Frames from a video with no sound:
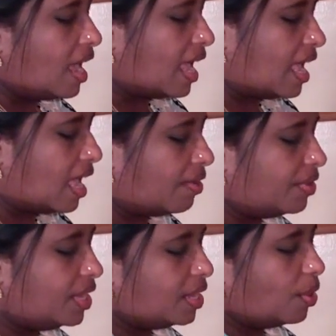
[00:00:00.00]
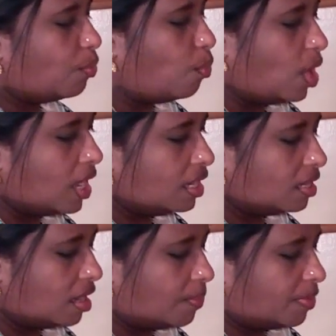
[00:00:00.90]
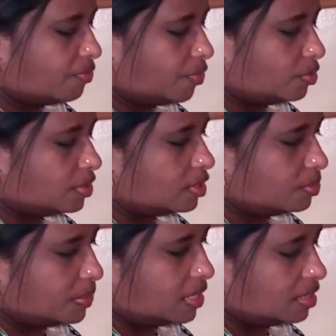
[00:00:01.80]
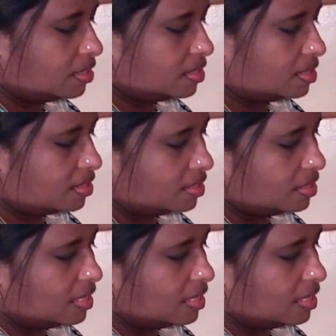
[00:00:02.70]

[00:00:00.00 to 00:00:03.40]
I have here 1 cup of frozen spinach,